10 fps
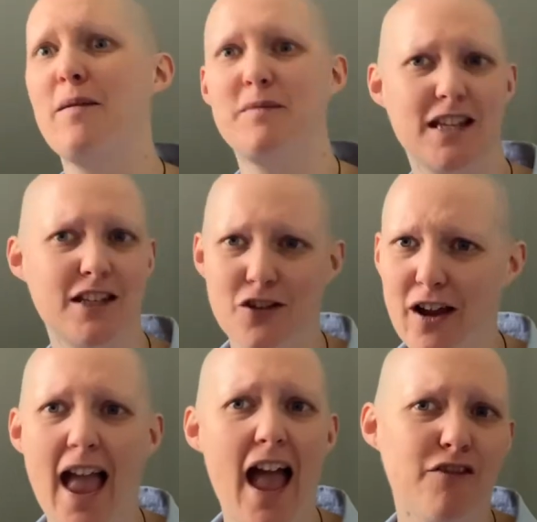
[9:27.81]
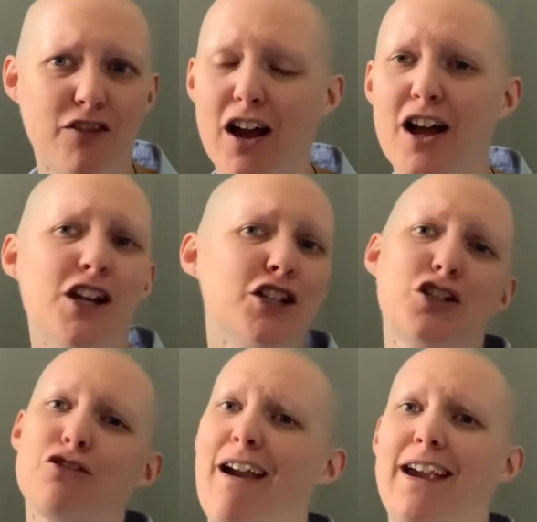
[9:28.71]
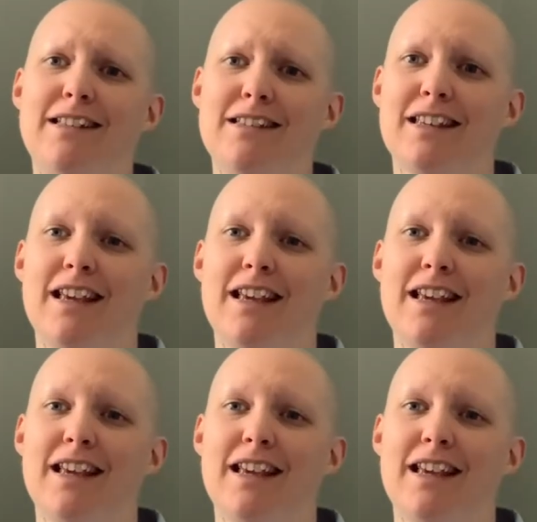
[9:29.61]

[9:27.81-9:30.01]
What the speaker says: since I ever trained,